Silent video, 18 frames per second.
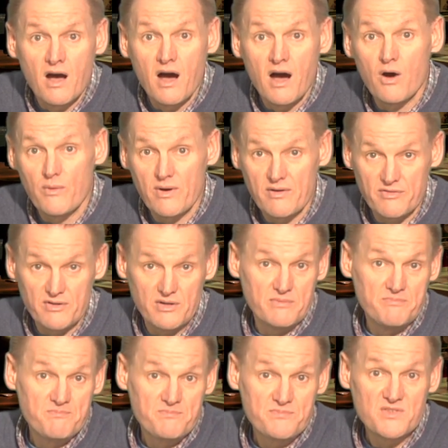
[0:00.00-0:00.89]

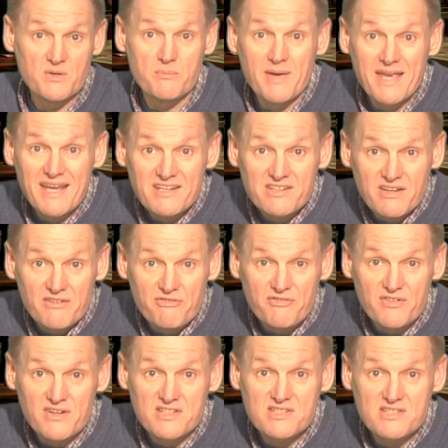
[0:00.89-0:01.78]
However, the main
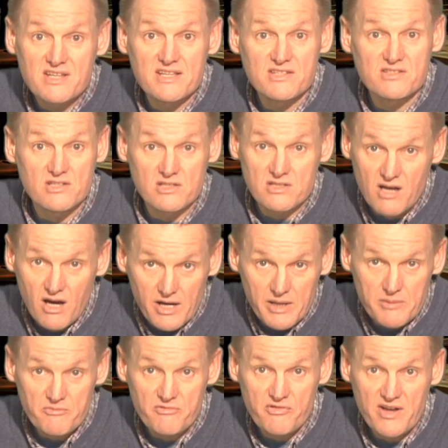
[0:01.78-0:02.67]
difference is the
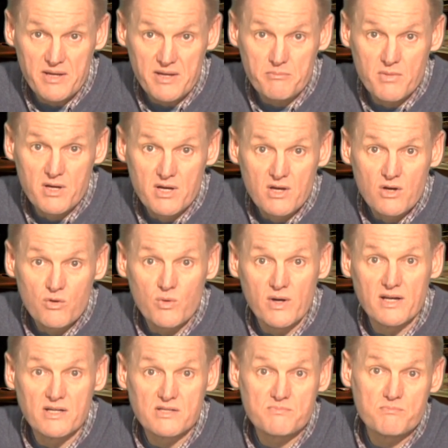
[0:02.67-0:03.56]
time frame.
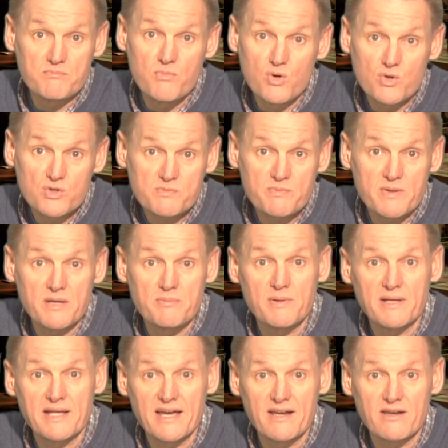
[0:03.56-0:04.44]
While most
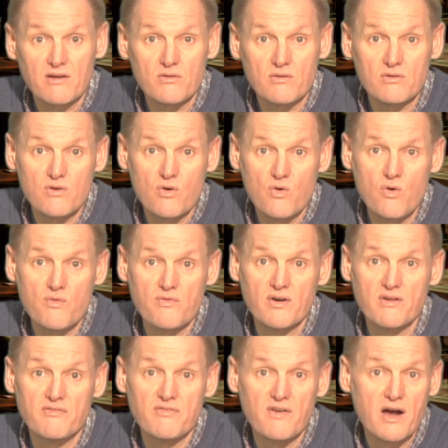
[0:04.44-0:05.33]
people get
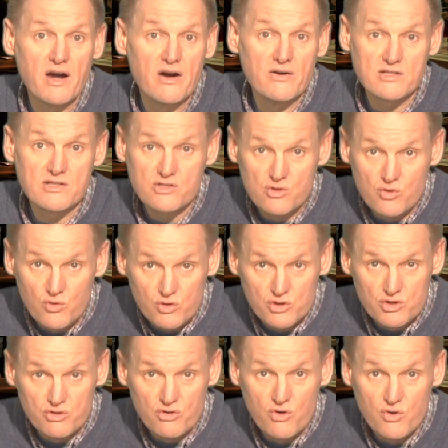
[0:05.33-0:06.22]
over a viral sore
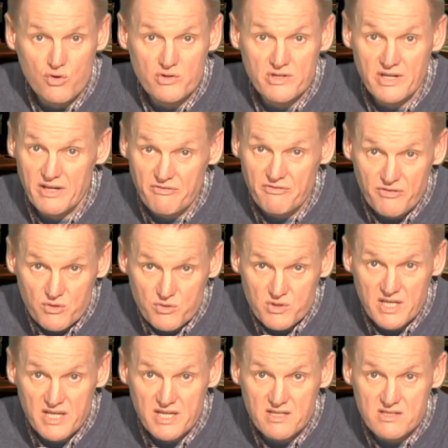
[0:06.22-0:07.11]
throat in a
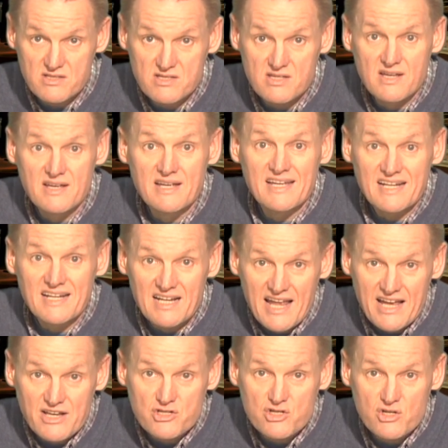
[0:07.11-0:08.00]
few days,
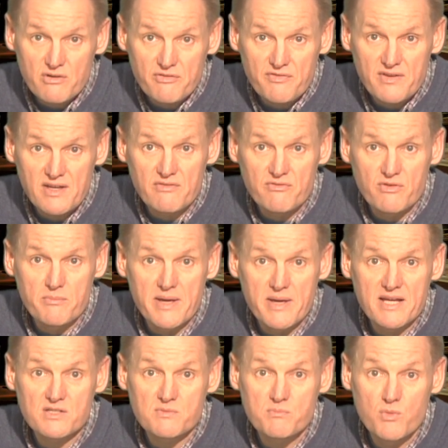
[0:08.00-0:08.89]
glandular fever
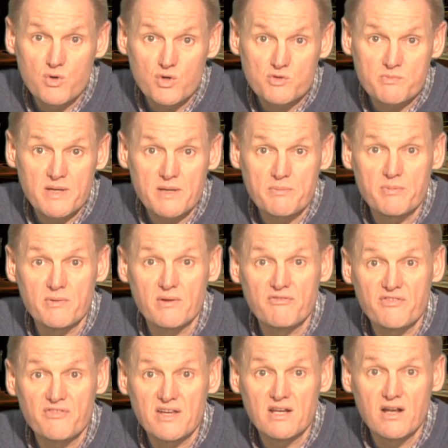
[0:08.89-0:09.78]
makes most people
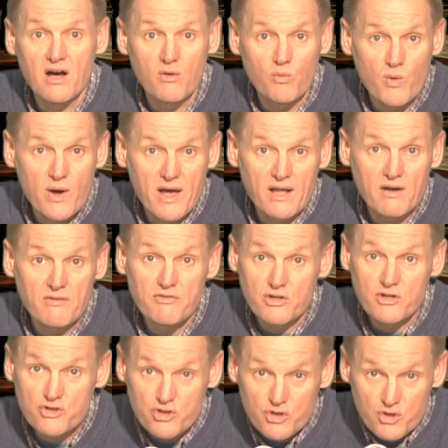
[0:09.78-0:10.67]
feel unwell
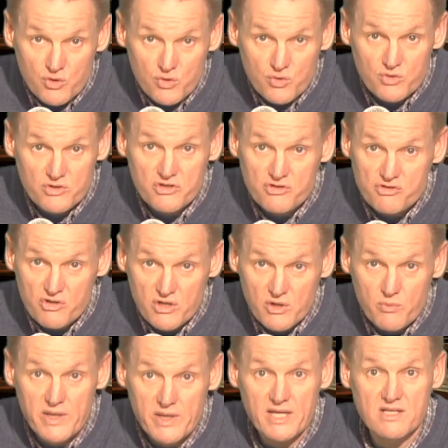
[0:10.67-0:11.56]
for two to
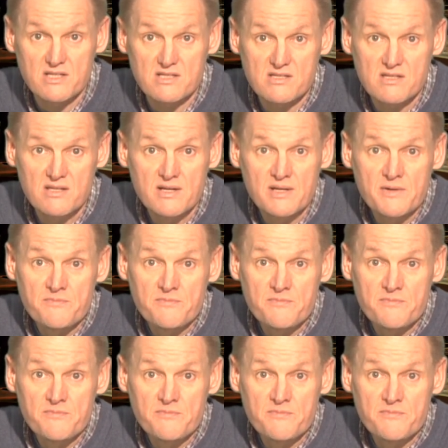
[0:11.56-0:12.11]
three weeks,